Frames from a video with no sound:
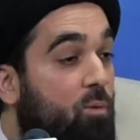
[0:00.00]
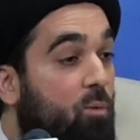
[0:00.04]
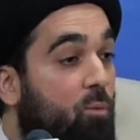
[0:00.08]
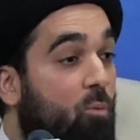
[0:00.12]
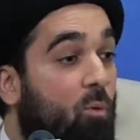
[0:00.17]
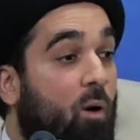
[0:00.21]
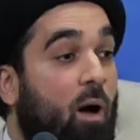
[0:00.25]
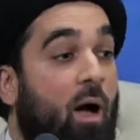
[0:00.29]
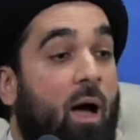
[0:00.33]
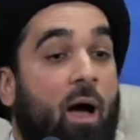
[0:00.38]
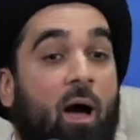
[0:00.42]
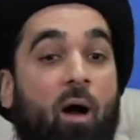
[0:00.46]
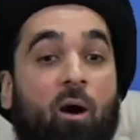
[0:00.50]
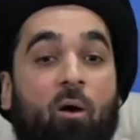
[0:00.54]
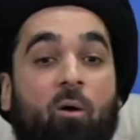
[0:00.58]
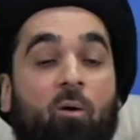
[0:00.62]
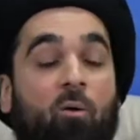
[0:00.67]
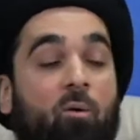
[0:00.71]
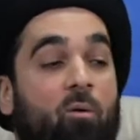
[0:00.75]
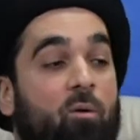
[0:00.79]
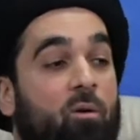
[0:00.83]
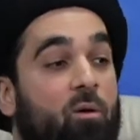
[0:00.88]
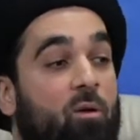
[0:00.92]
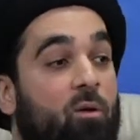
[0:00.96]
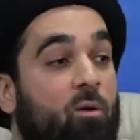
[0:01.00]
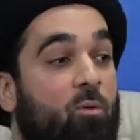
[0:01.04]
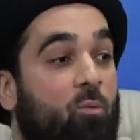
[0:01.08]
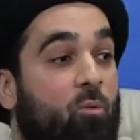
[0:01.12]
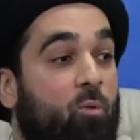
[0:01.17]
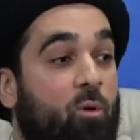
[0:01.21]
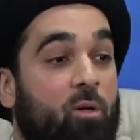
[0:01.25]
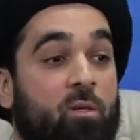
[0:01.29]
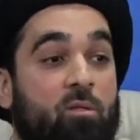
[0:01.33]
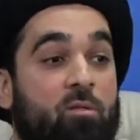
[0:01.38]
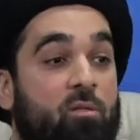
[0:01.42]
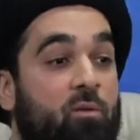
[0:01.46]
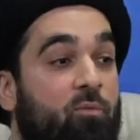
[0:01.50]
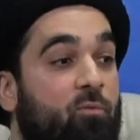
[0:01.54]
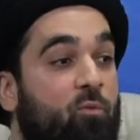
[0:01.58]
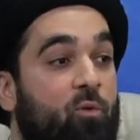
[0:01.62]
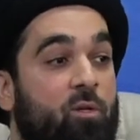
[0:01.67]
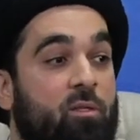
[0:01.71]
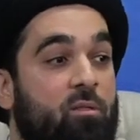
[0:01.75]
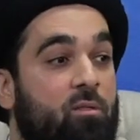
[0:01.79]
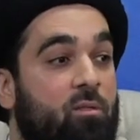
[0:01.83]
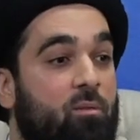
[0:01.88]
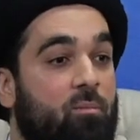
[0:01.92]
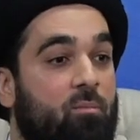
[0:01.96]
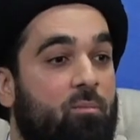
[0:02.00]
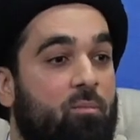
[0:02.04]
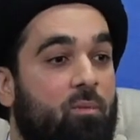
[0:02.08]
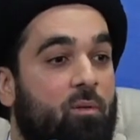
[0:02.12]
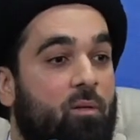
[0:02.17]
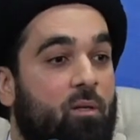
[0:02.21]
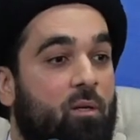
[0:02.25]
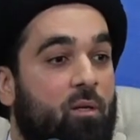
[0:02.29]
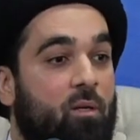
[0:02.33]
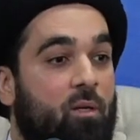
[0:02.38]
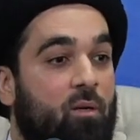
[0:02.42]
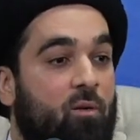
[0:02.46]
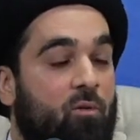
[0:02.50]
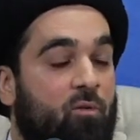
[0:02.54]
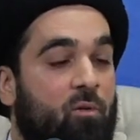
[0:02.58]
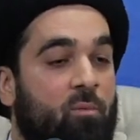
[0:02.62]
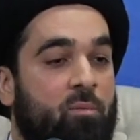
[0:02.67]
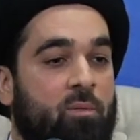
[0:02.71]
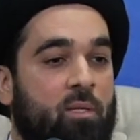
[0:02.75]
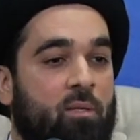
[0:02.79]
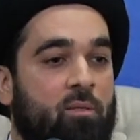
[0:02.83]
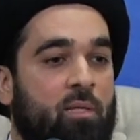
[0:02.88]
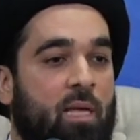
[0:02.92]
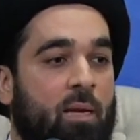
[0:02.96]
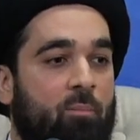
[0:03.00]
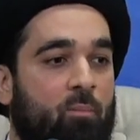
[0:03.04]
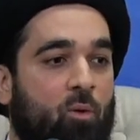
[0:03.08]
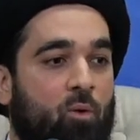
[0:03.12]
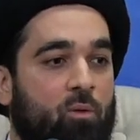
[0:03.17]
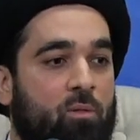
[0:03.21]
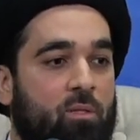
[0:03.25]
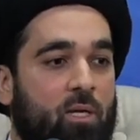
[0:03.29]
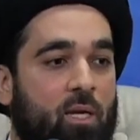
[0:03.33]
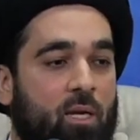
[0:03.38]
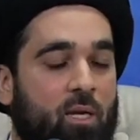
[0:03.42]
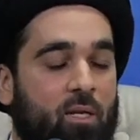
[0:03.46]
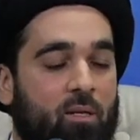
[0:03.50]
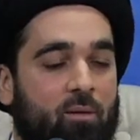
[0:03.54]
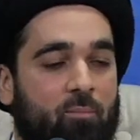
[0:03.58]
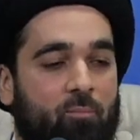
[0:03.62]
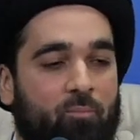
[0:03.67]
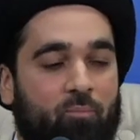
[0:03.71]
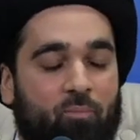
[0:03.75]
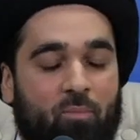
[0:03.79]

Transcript: Wow. Words of wisdom from Saddam Hussein.